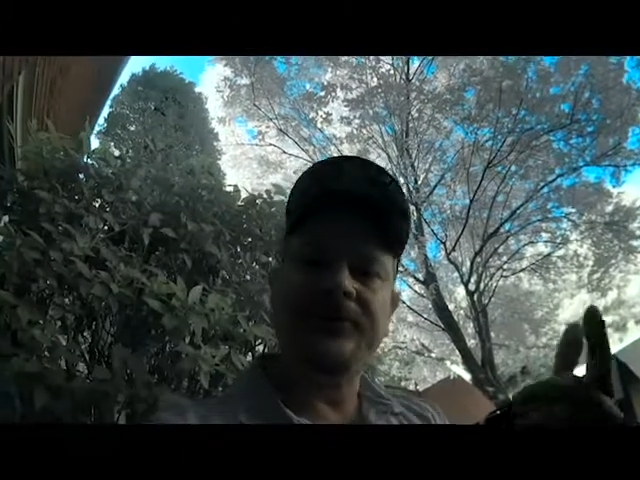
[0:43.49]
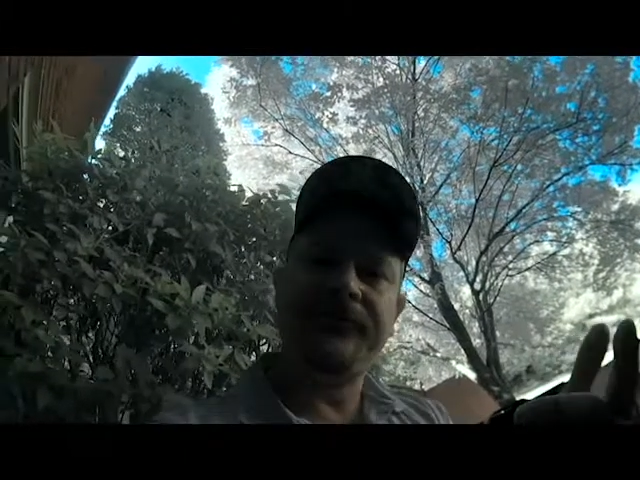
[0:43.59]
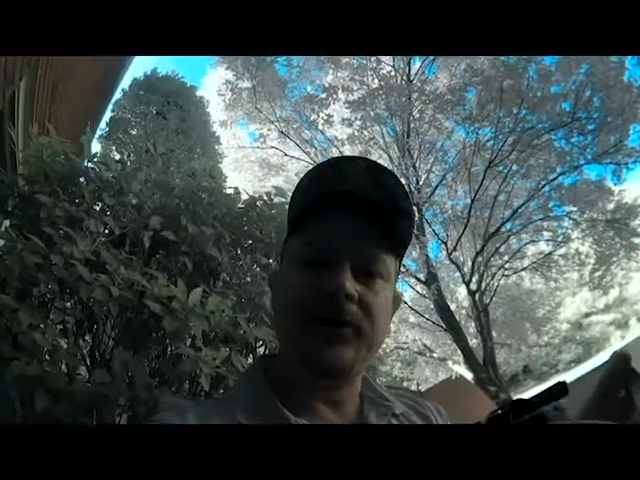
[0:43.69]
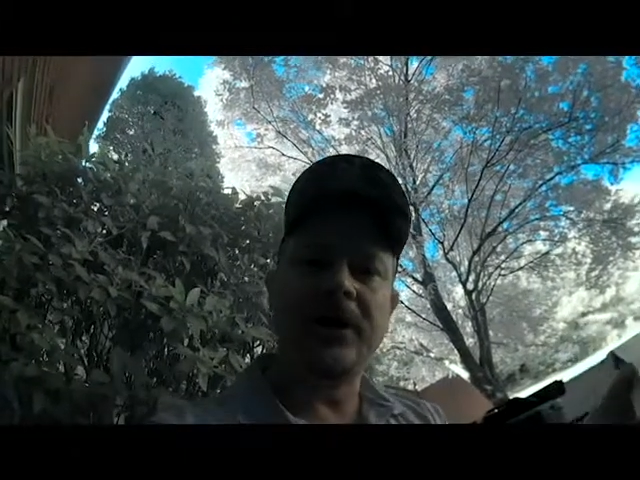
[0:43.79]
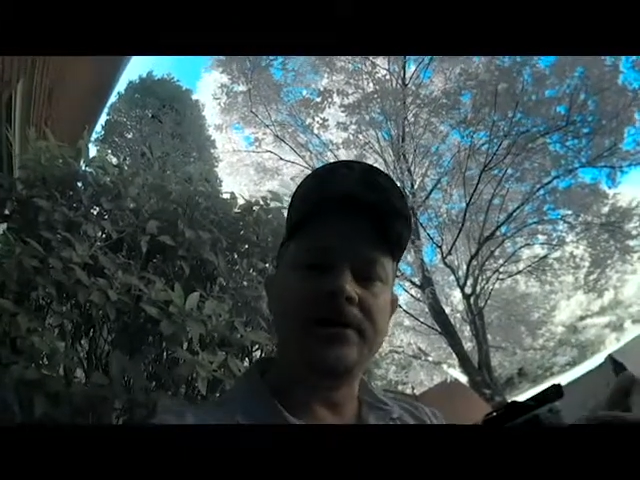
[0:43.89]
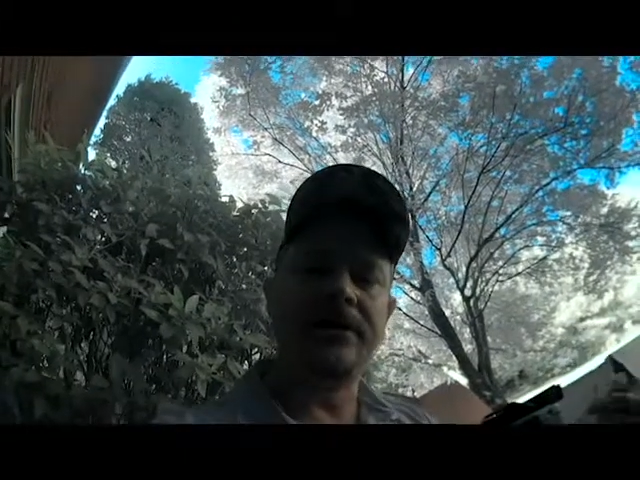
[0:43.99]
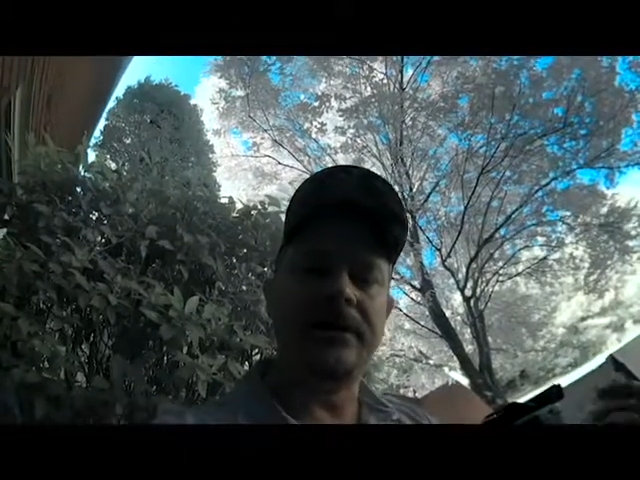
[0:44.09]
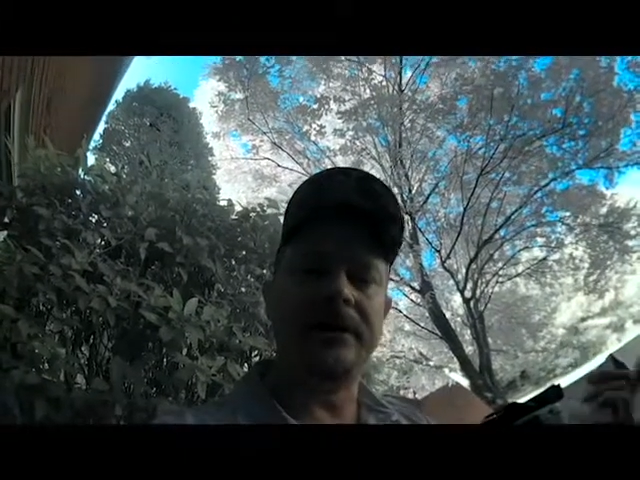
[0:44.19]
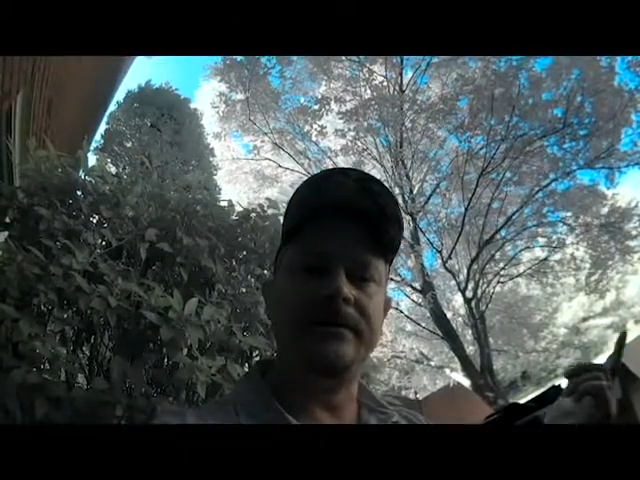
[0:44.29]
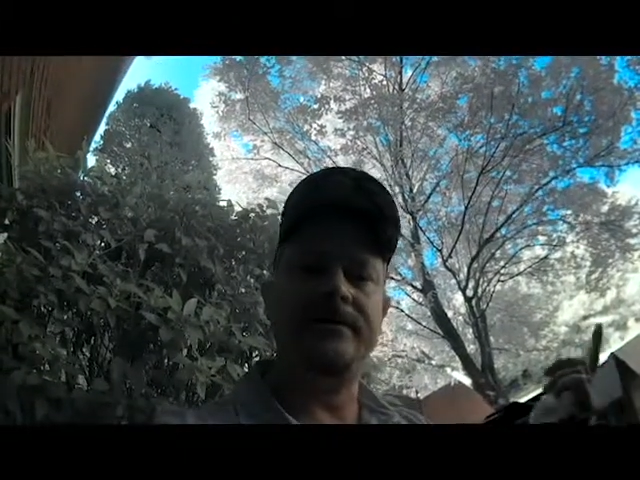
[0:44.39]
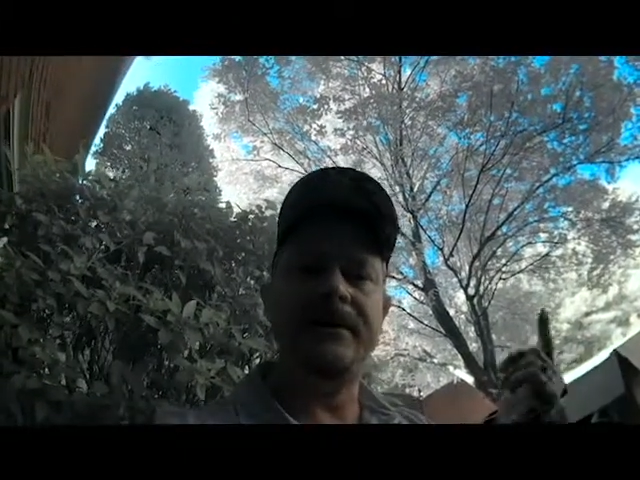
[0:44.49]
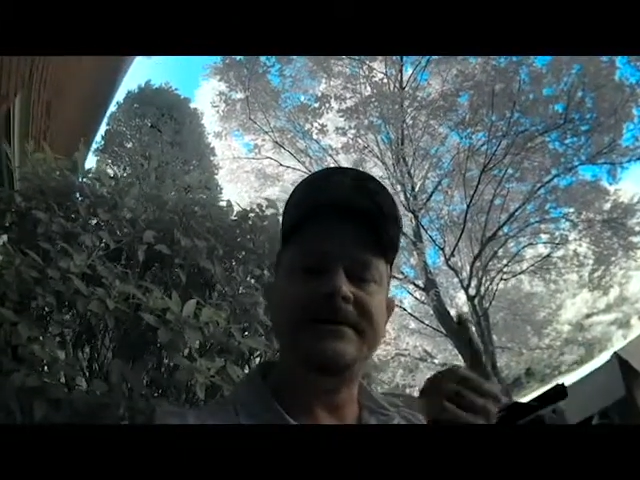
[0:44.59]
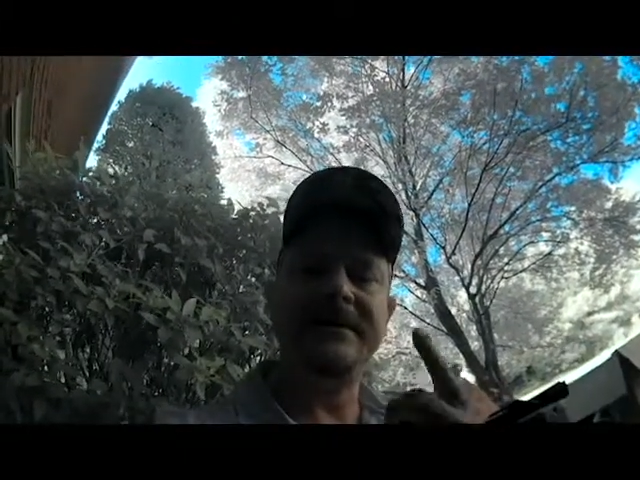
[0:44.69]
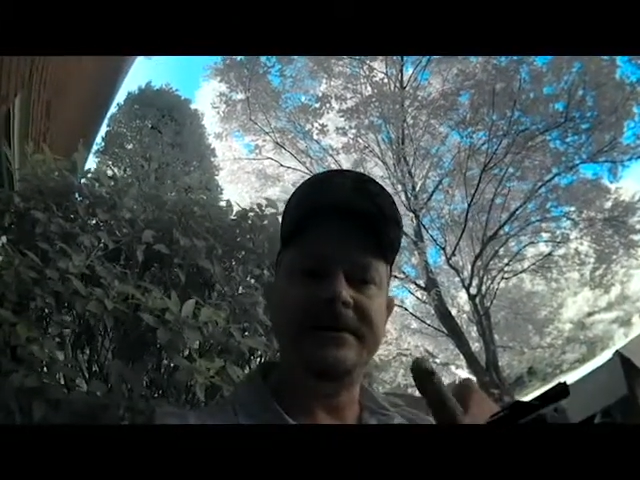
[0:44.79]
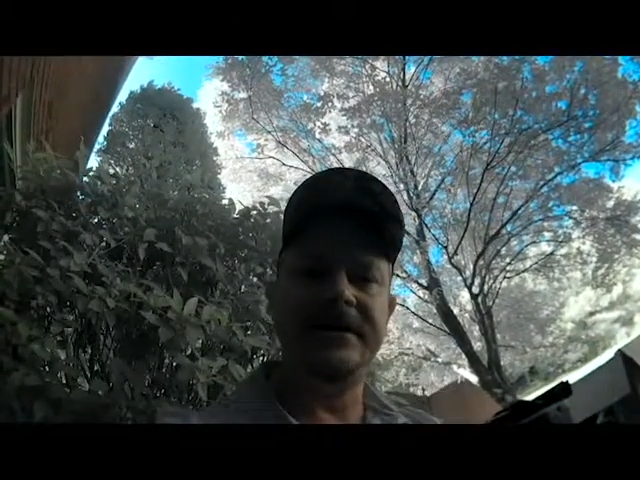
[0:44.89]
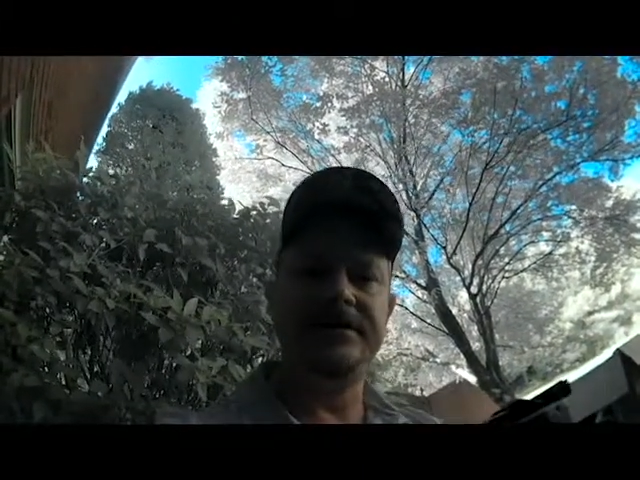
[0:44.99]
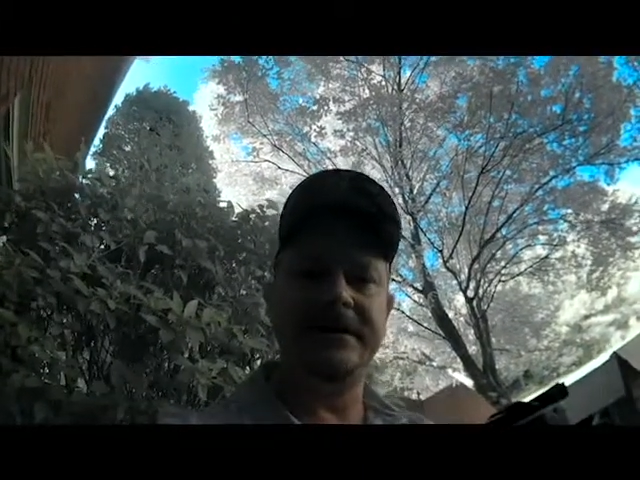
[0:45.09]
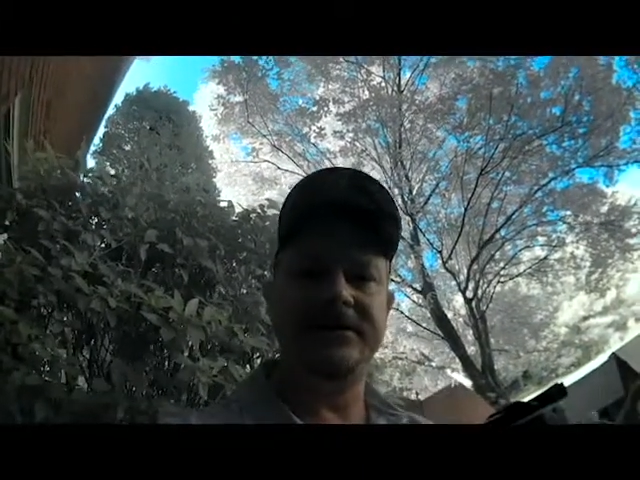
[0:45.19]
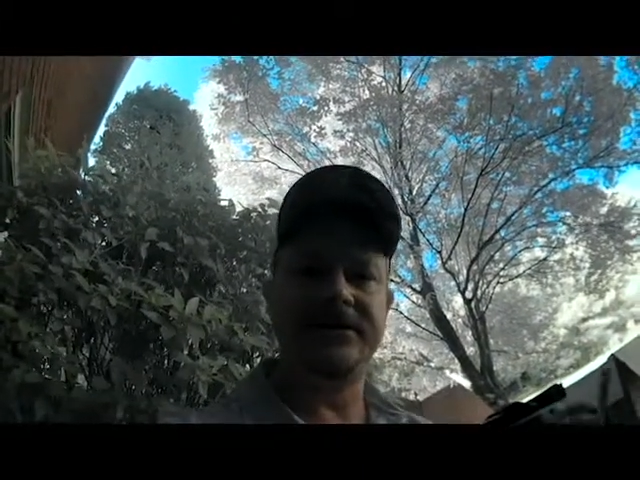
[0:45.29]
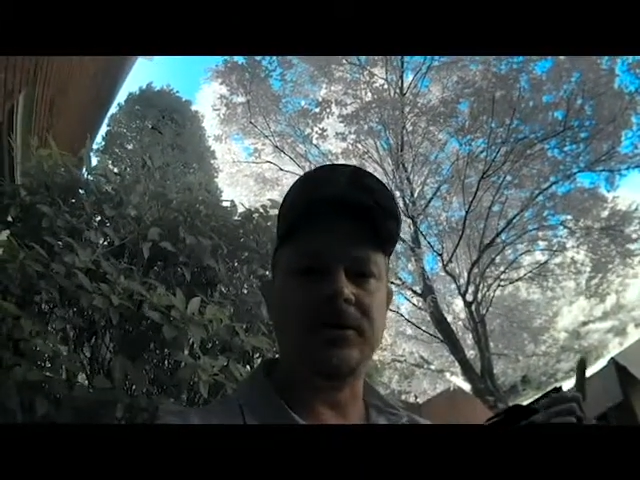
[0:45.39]
your Freon uh, basically does
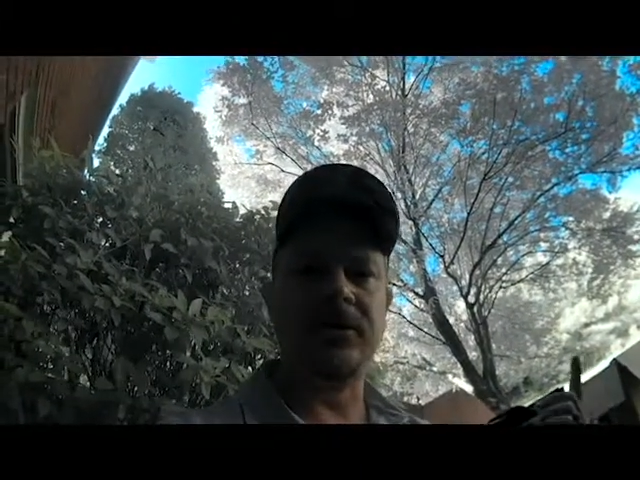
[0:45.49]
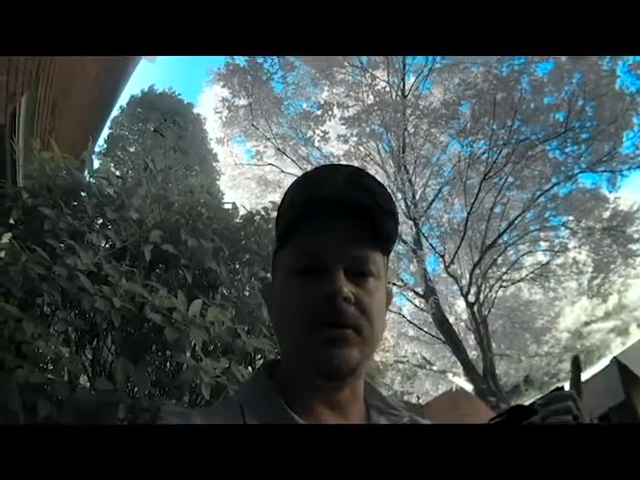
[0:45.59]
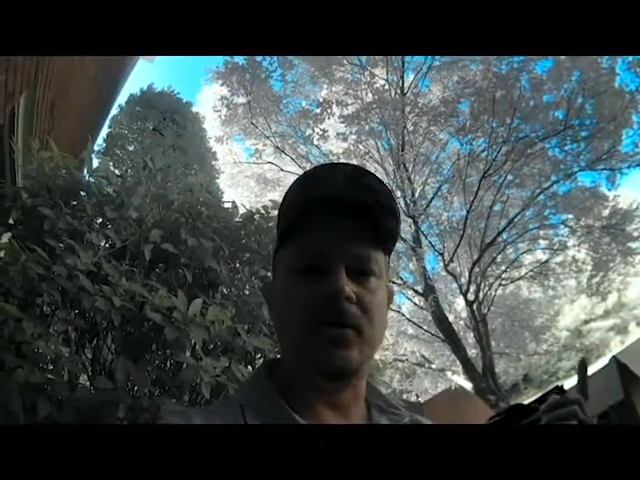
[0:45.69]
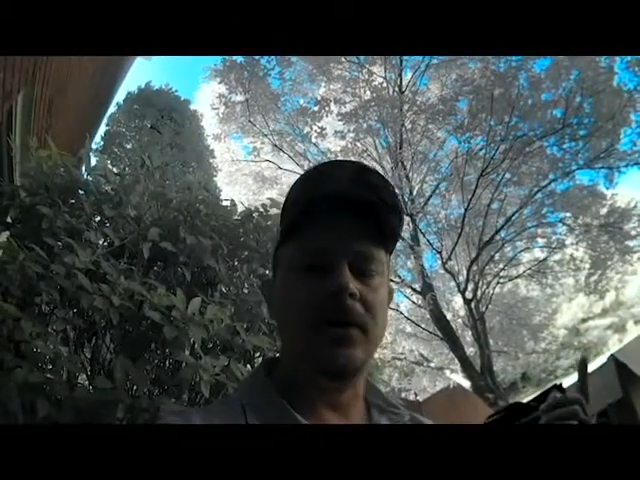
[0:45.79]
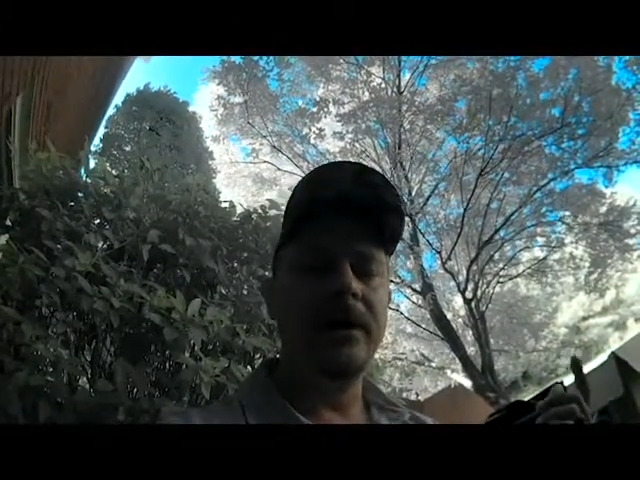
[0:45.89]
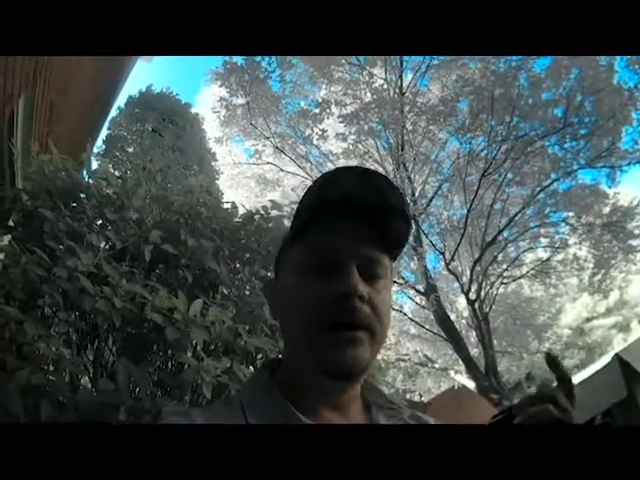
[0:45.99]
a circle.